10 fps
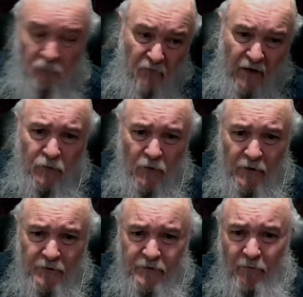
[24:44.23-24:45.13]
as well
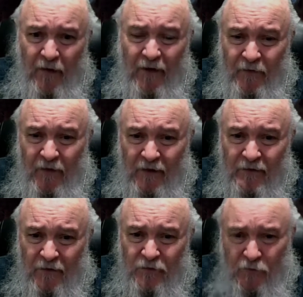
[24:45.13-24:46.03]
as the bad things
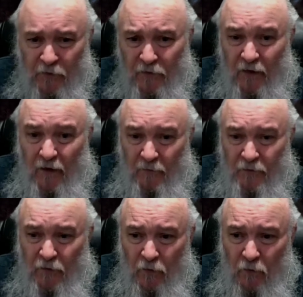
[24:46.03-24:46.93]
I screwed up,
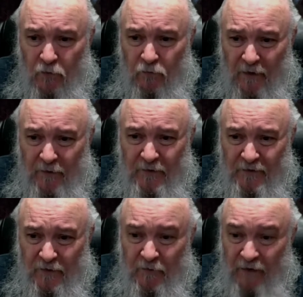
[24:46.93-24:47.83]
so maybe
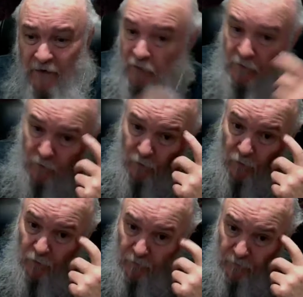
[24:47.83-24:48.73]
somebody else
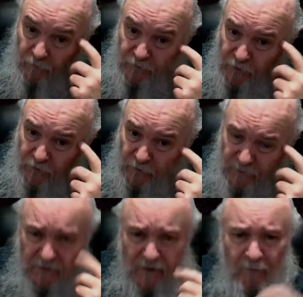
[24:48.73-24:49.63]
won't do the
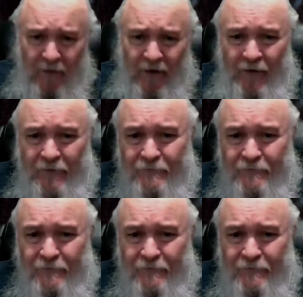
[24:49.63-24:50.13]
same thing.